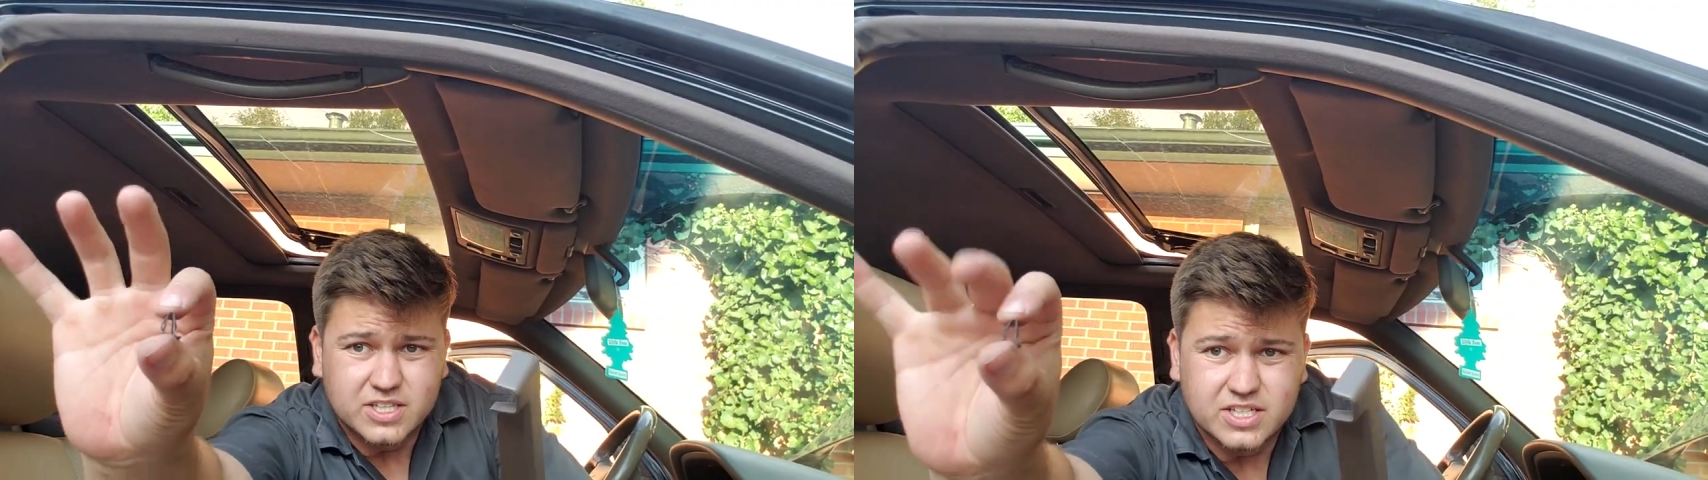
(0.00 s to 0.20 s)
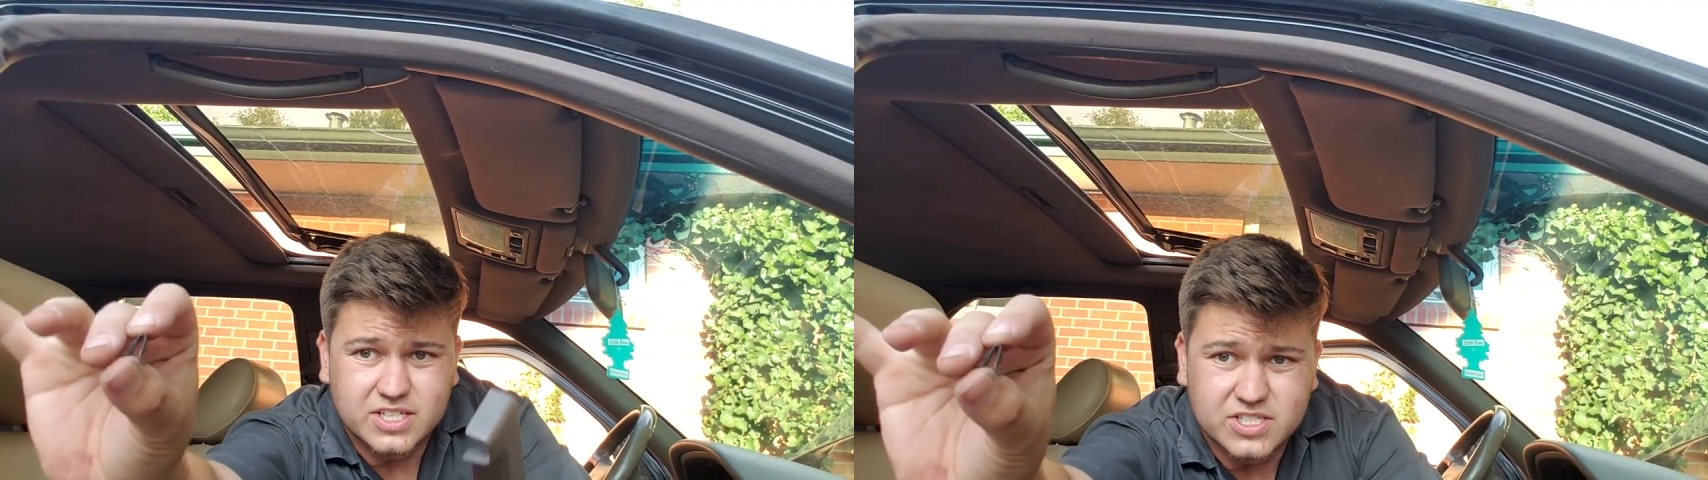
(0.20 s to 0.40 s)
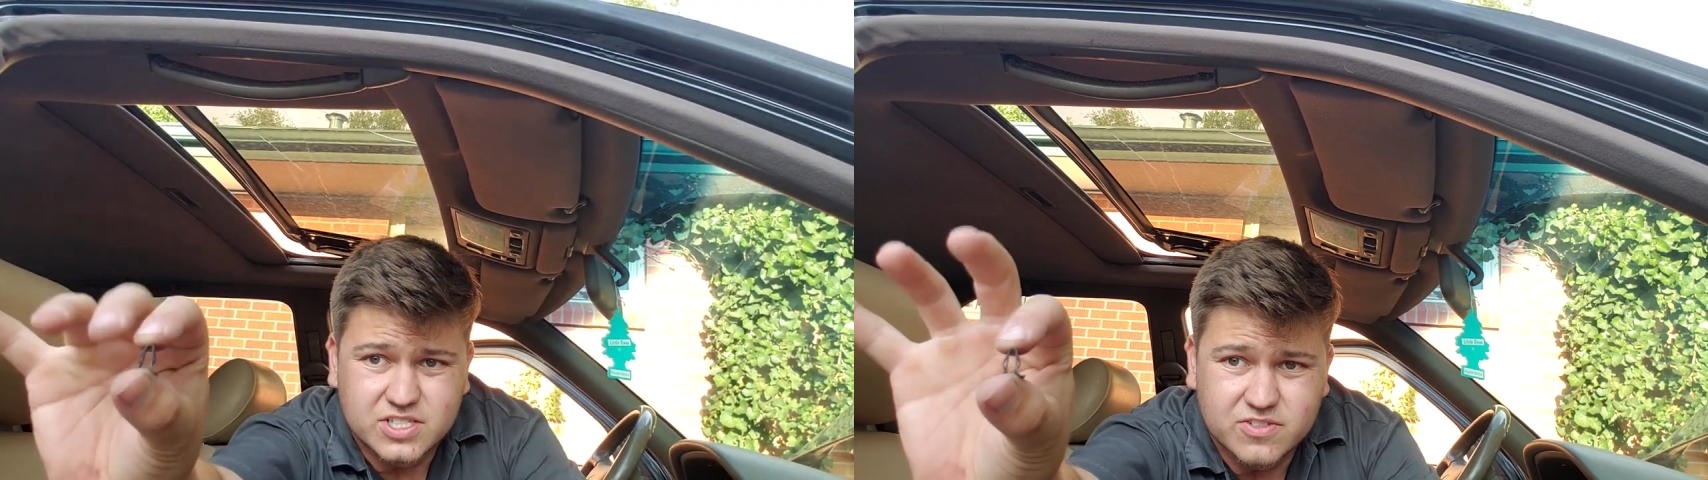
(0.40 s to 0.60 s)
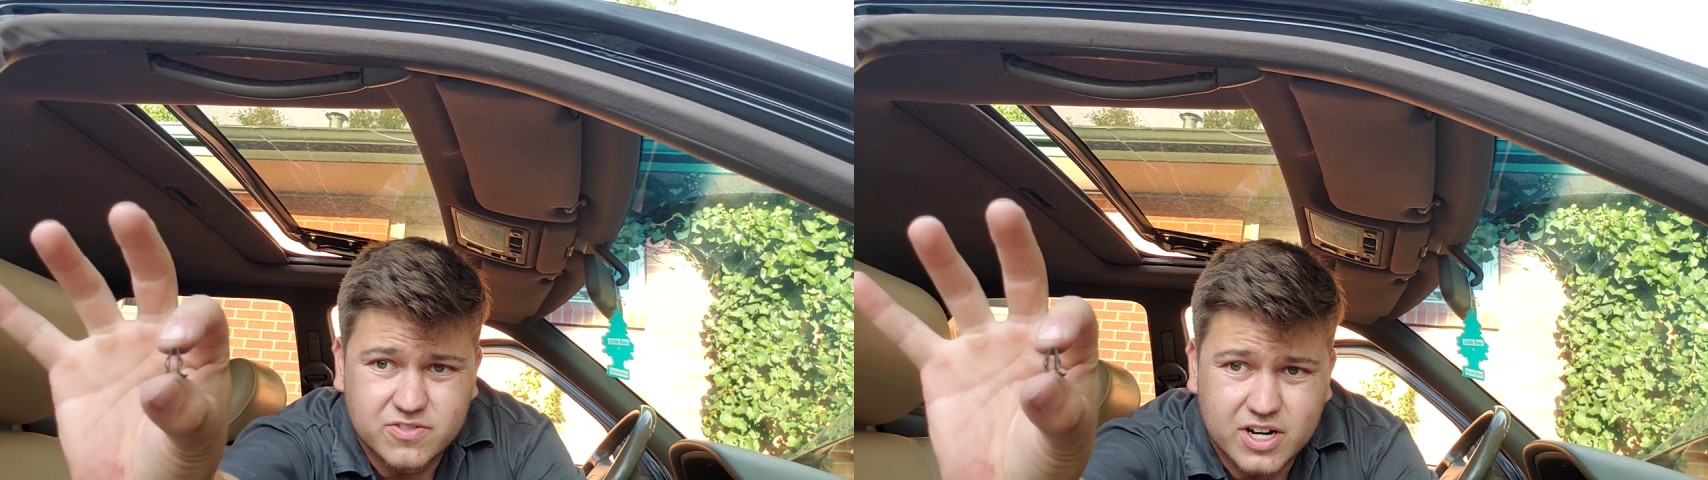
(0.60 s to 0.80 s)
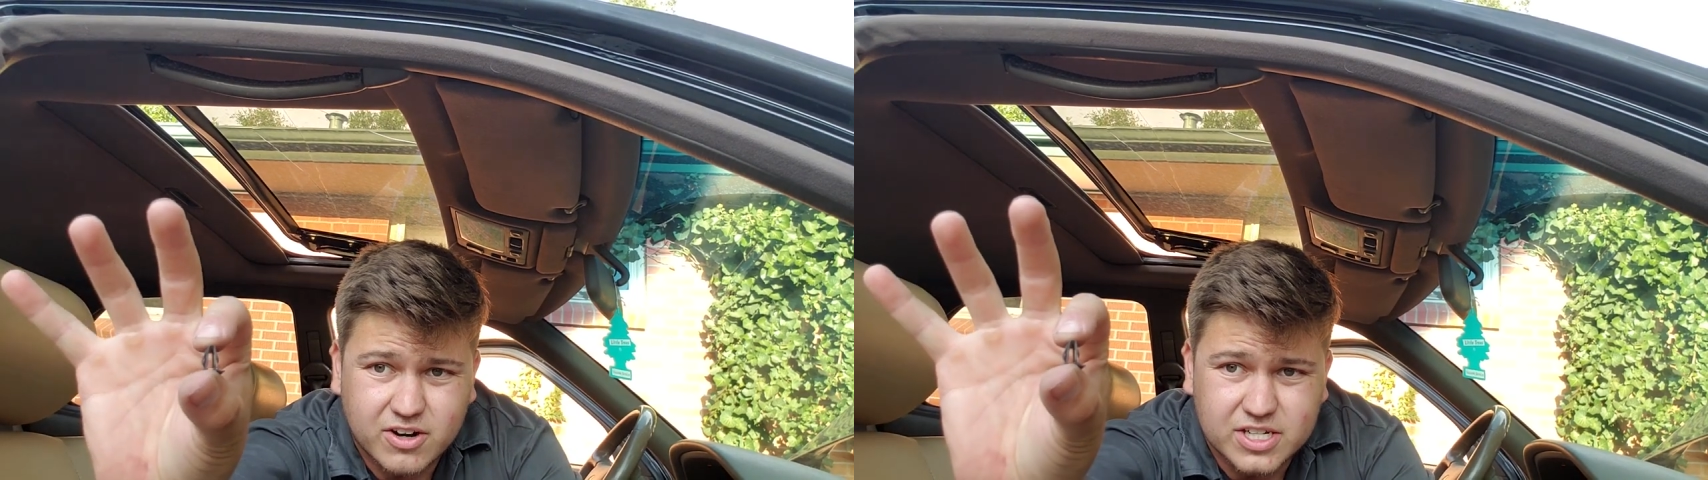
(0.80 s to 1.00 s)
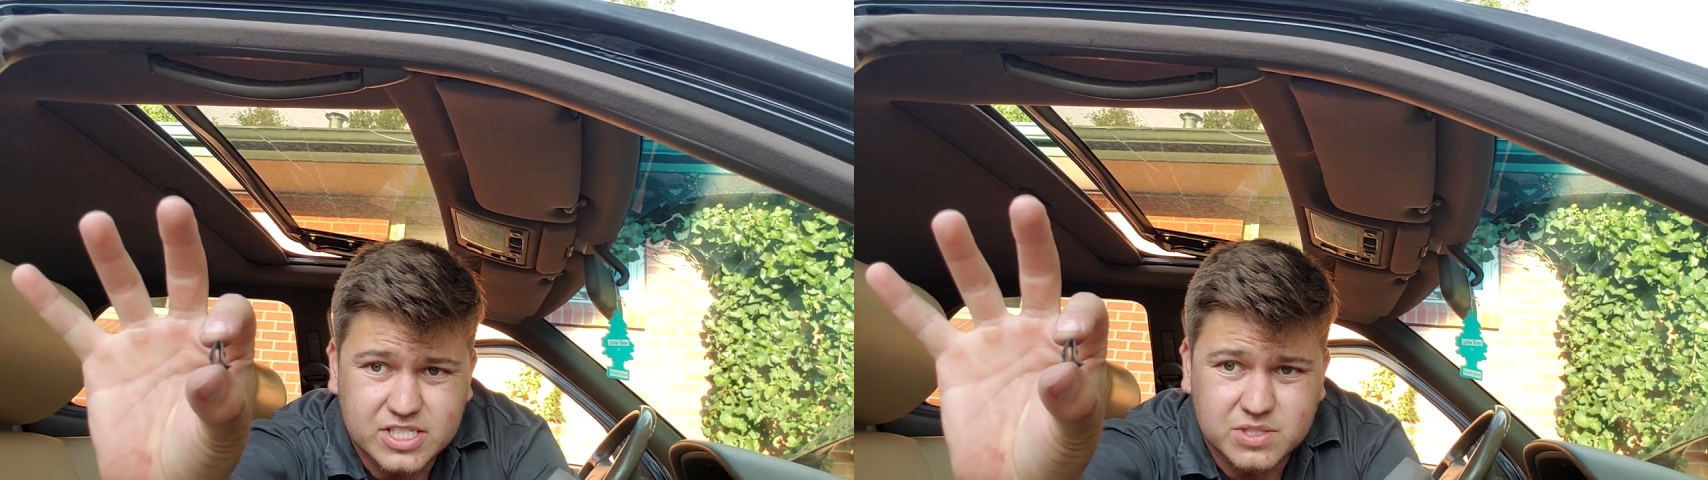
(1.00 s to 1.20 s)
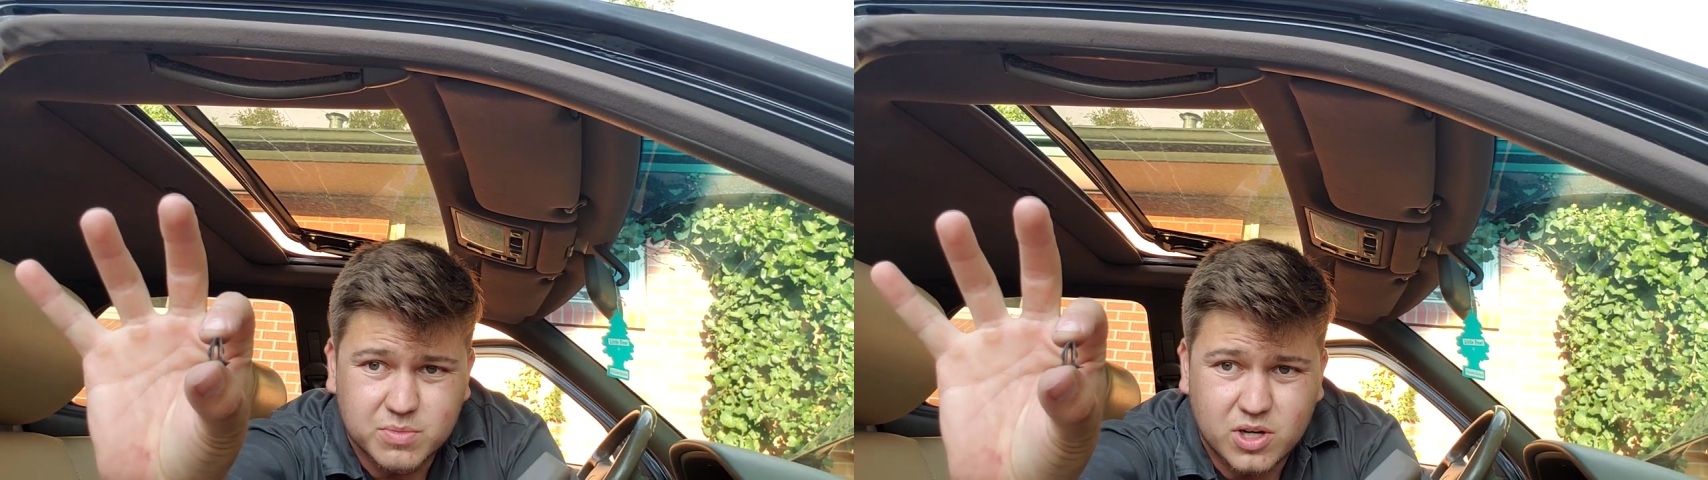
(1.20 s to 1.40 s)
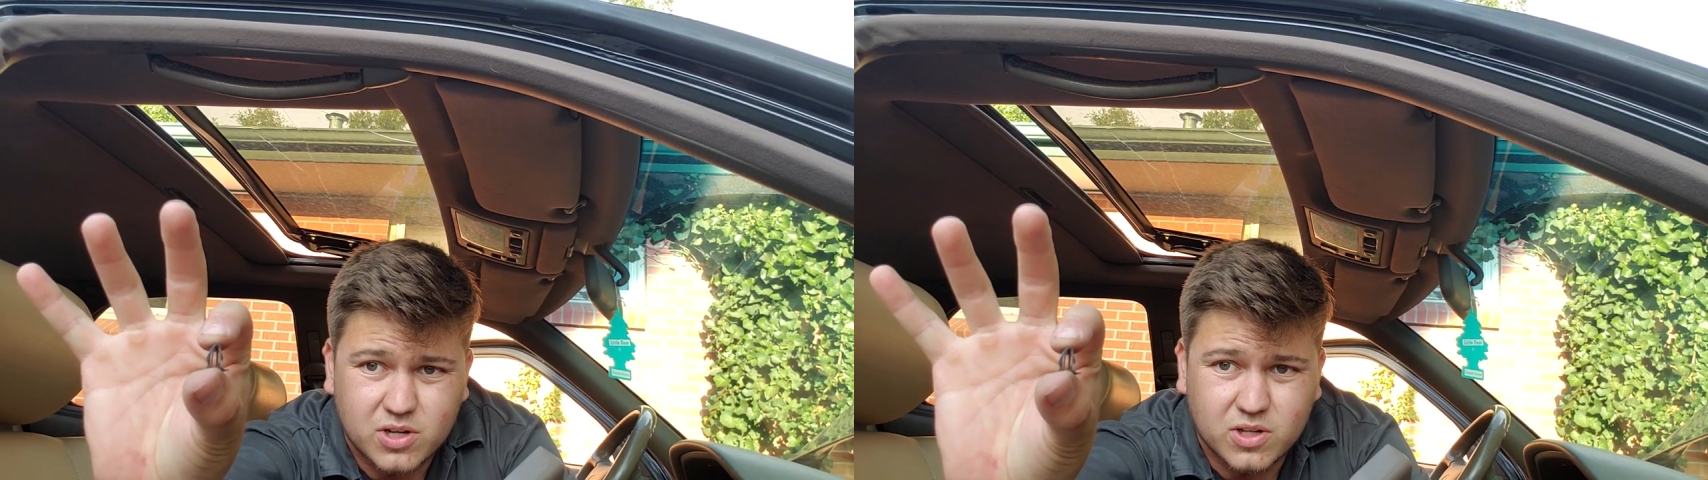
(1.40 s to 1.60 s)
these very
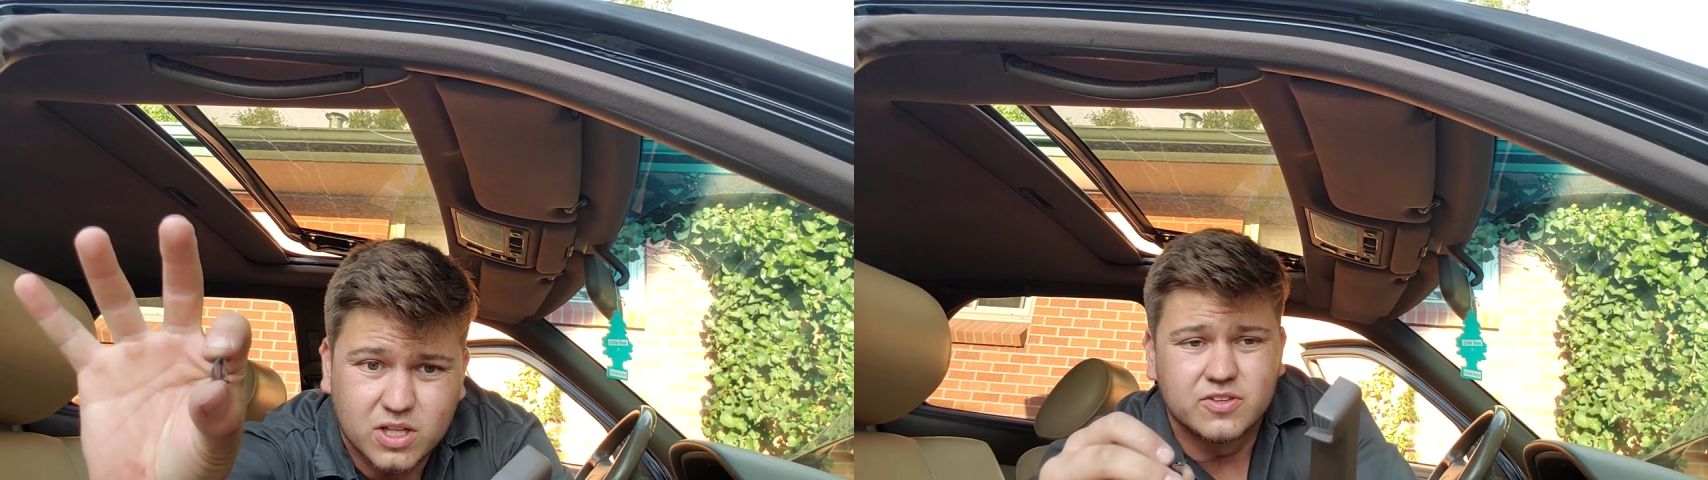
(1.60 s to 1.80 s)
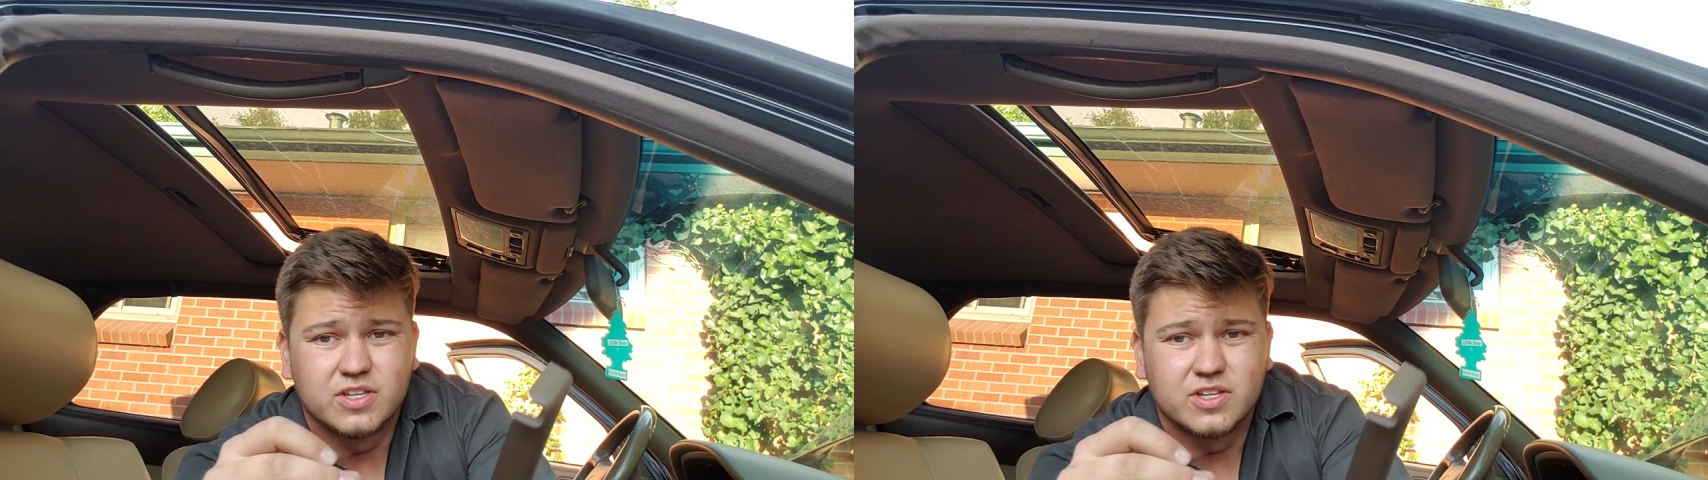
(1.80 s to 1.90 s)
small